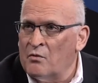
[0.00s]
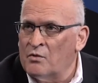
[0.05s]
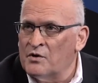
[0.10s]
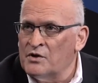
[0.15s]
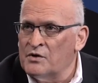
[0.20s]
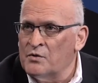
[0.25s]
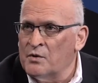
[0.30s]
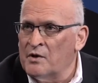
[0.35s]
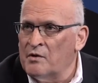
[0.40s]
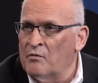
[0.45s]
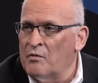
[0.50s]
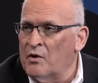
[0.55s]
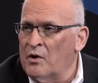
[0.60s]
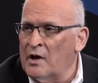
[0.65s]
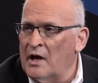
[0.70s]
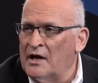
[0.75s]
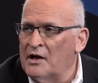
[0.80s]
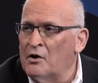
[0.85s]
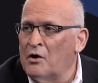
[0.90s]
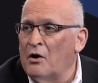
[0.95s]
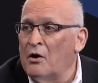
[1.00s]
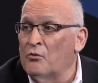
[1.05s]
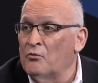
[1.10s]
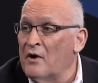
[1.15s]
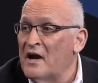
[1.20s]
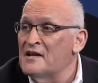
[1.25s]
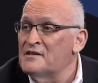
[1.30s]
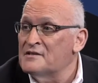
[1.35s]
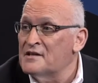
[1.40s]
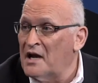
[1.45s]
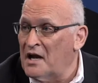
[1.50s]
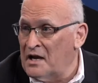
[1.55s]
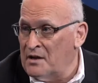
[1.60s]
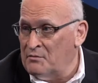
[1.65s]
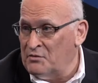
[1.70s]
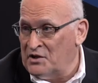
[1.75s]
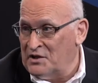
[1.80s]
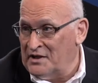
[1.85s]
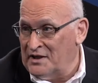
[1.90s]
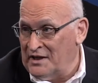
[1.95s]
we're doing what I call right
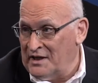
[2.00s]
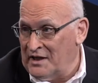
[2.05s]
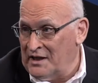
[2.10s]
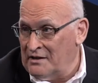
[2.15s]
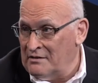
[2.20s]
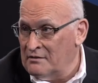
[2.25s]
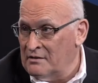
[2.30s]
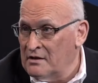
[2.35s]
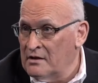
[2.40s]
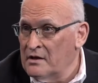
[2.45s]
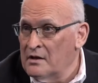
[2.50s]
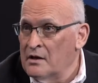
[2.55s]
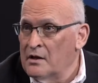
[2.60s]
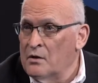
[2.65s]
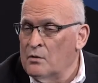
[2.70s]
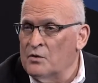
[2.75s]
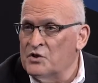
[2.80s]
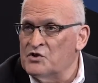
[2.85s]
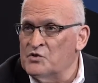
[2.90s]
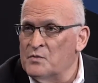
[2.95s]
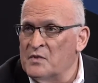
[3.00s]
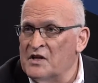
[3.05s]
time cleaning, which okay.